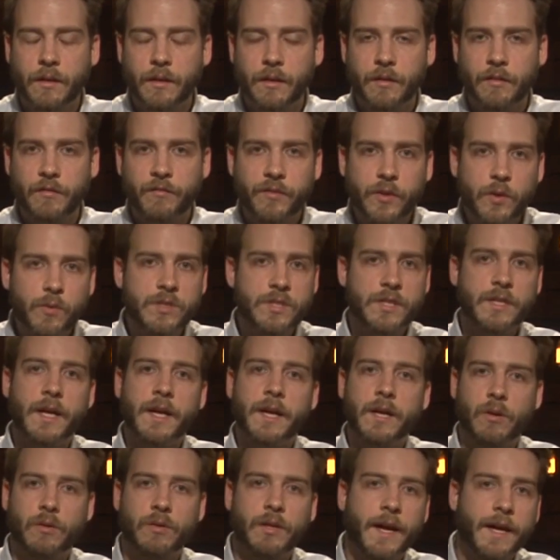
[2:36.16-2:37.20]
Few
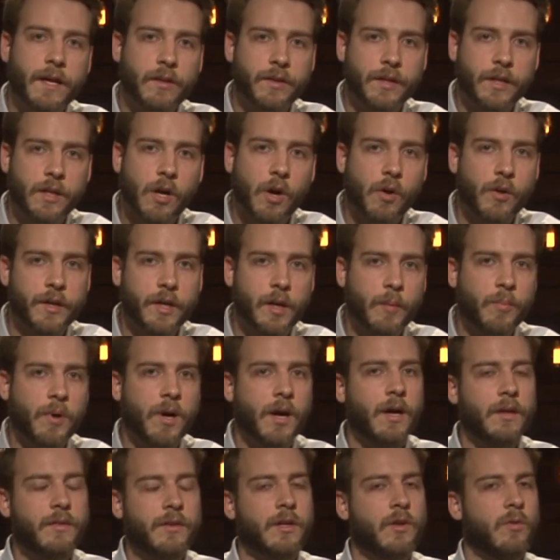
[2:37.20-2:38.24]
today are likely calling
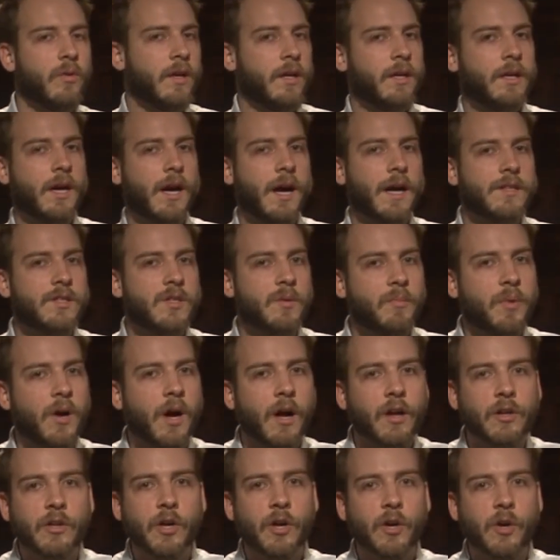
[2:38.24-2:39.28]
upon the Greek gods
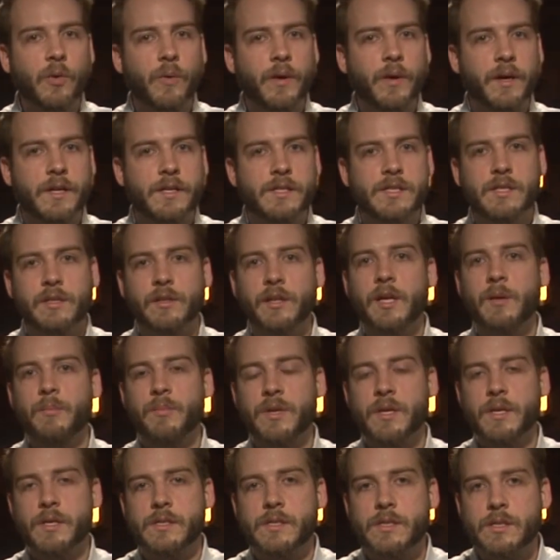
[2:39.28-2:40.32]
Apollo and
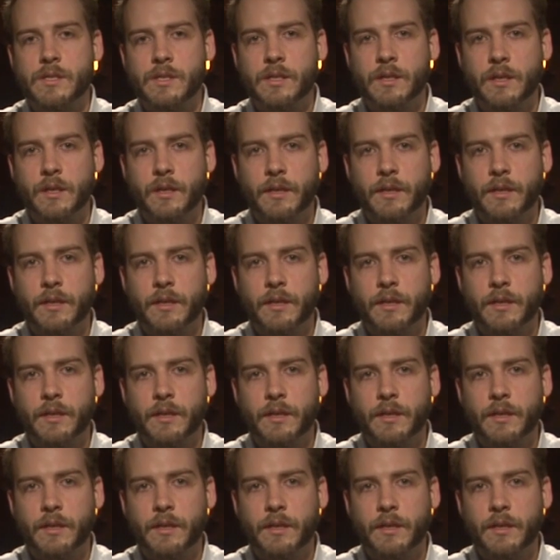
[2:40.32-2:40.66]
Asclepius,